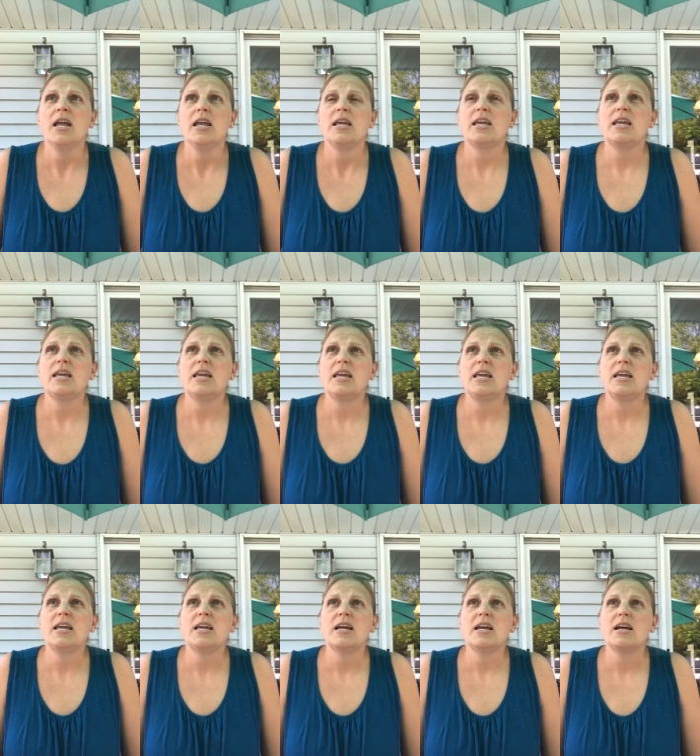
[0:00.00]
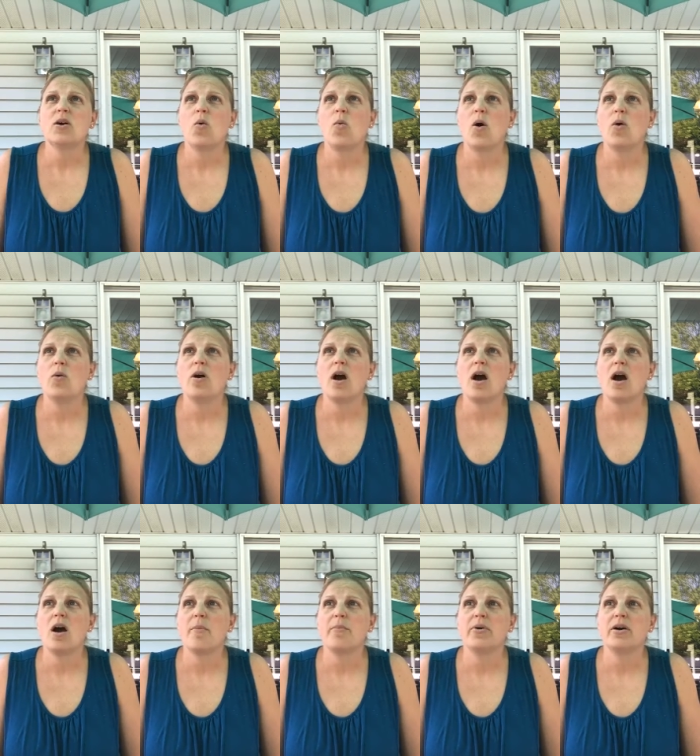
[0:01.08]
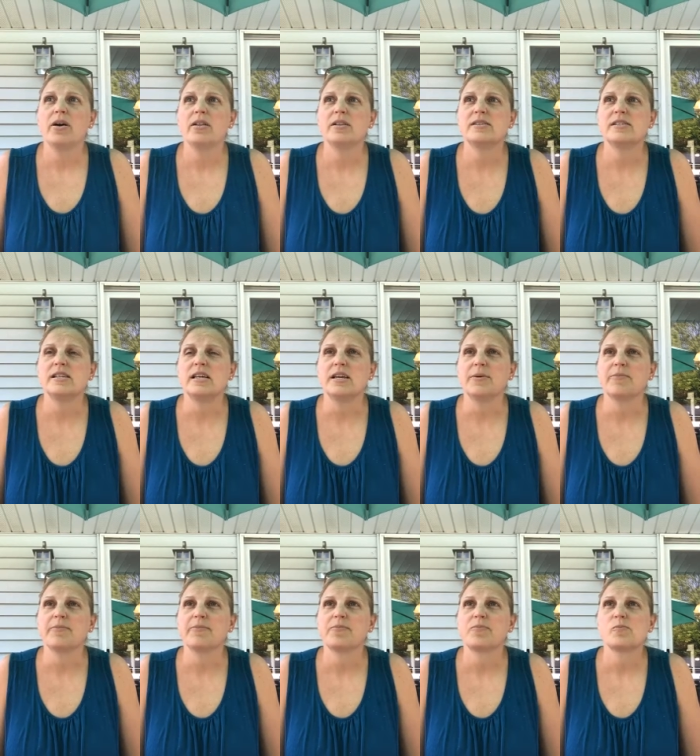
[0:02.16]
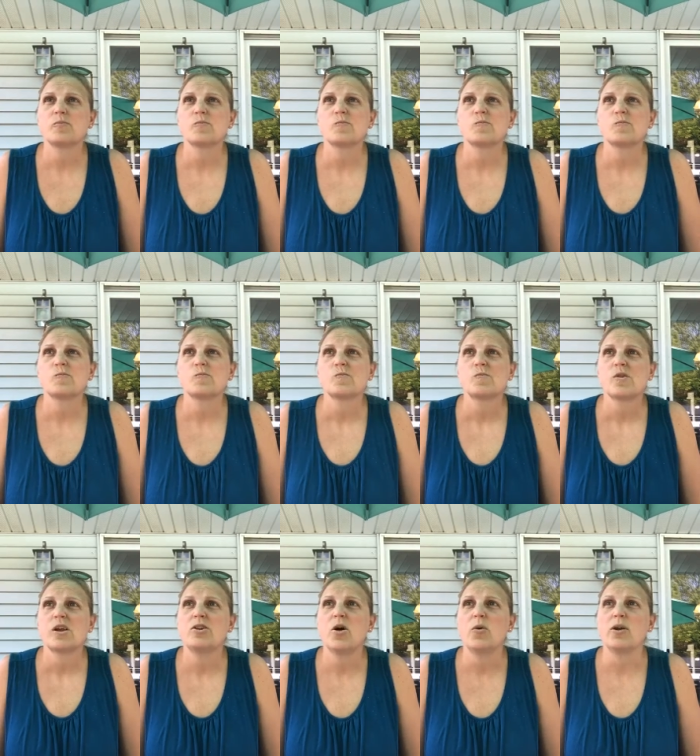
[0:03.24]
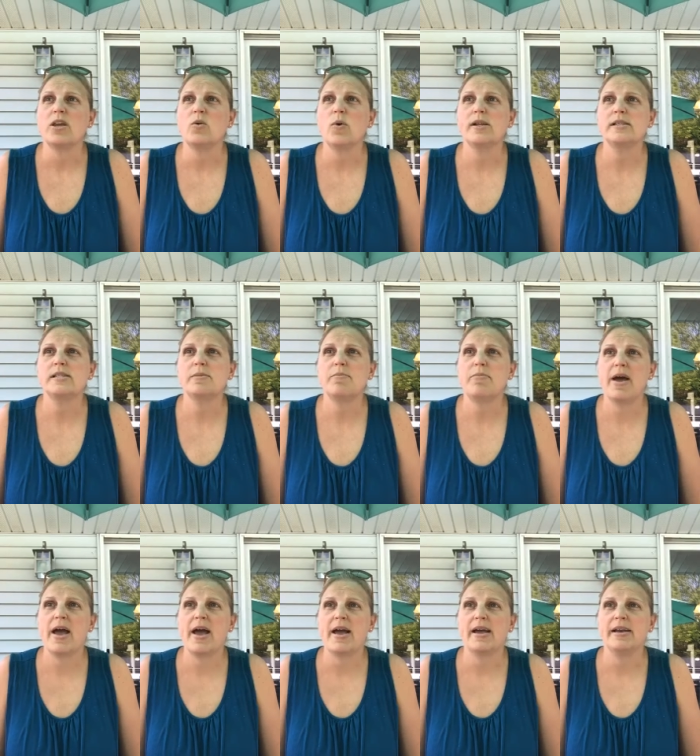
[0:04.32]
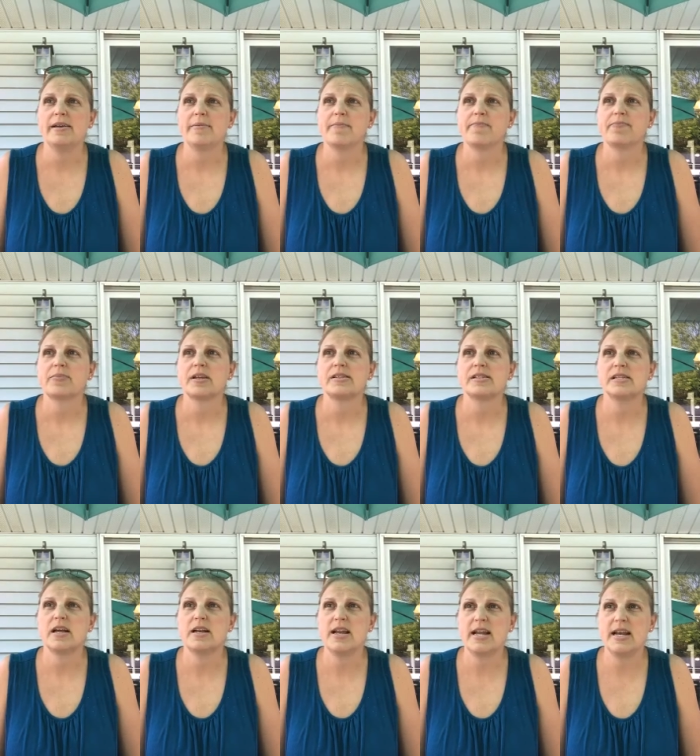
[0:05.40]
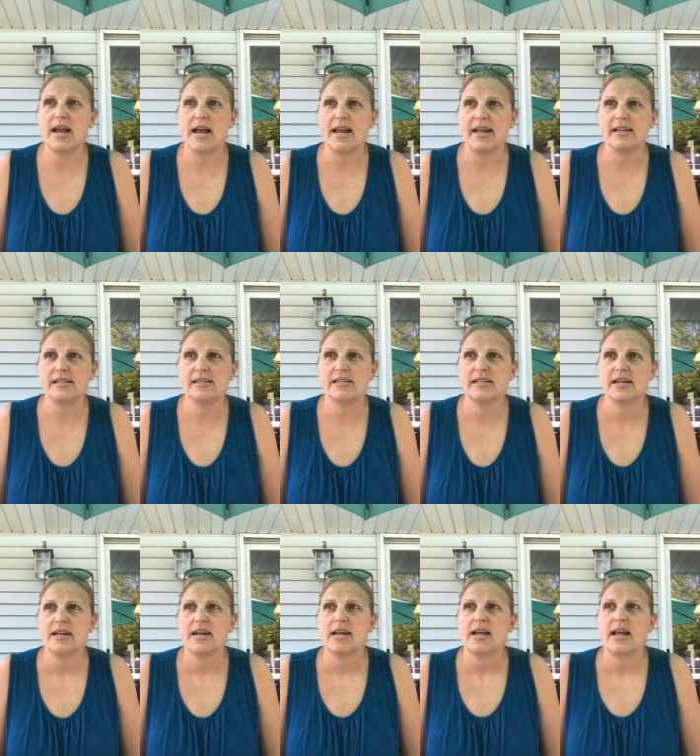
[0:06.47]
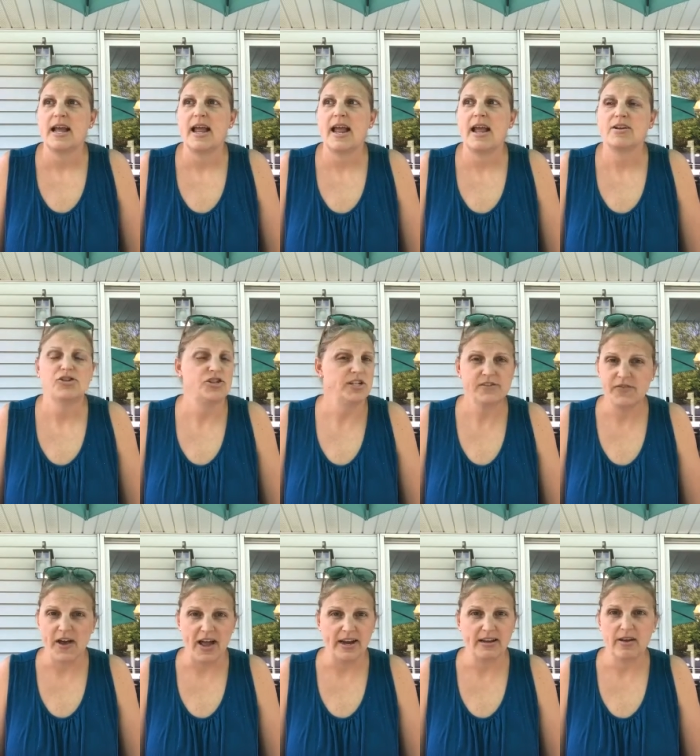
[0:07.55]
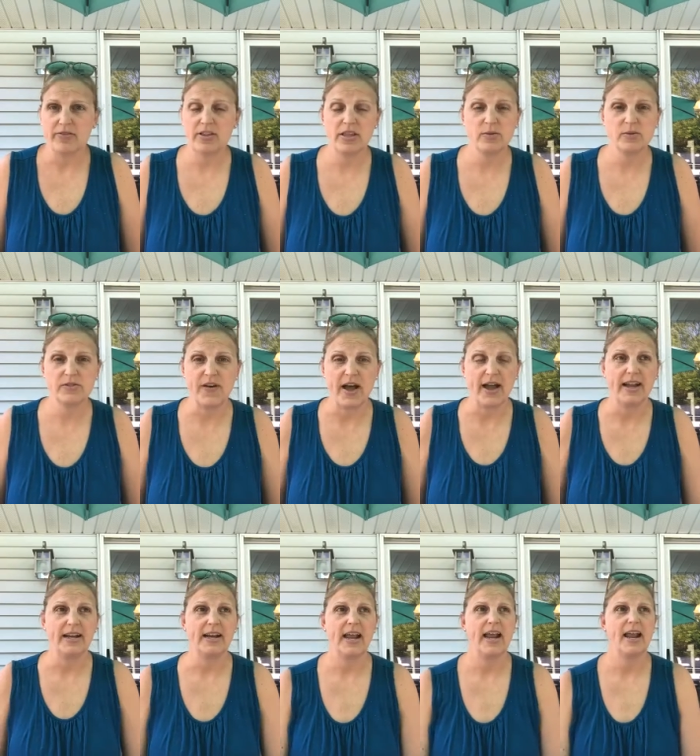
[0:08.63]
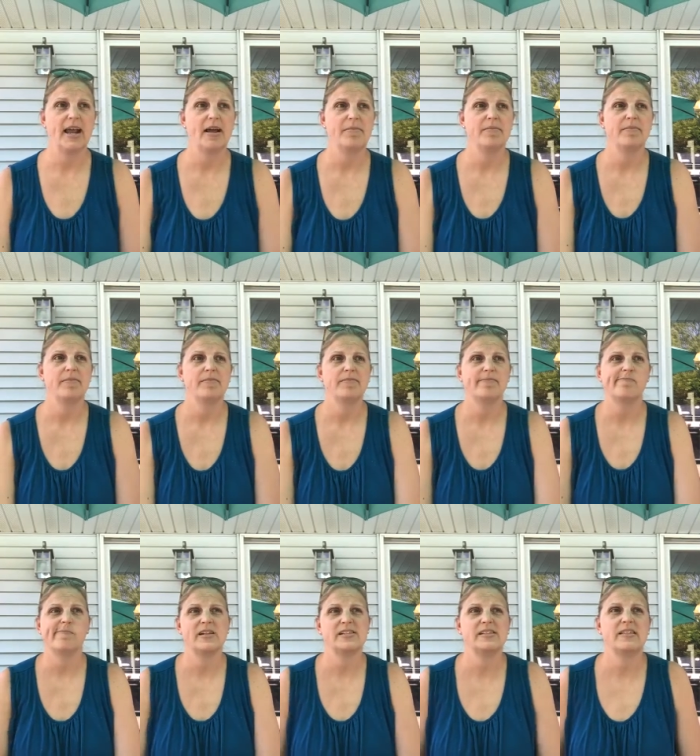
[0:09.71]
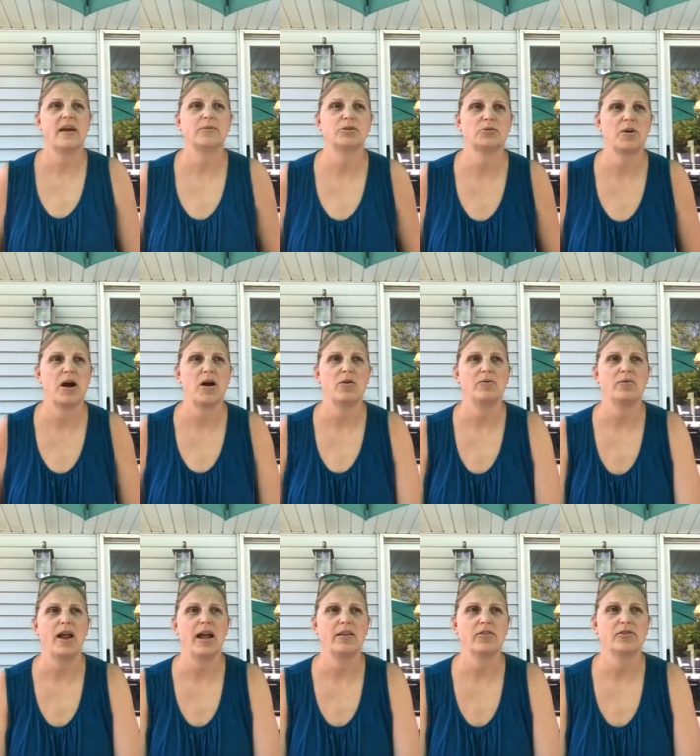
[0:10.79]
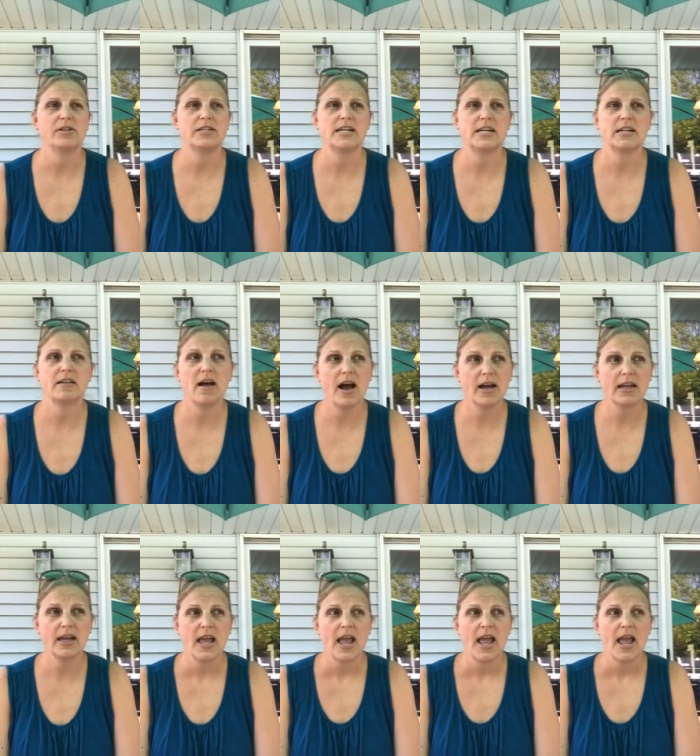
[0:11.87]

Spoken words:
he woke up, let's see, no, he went to bed Sunday night just fine. Everything was fine. And let's see, that was around 9:30, 10 o'clock.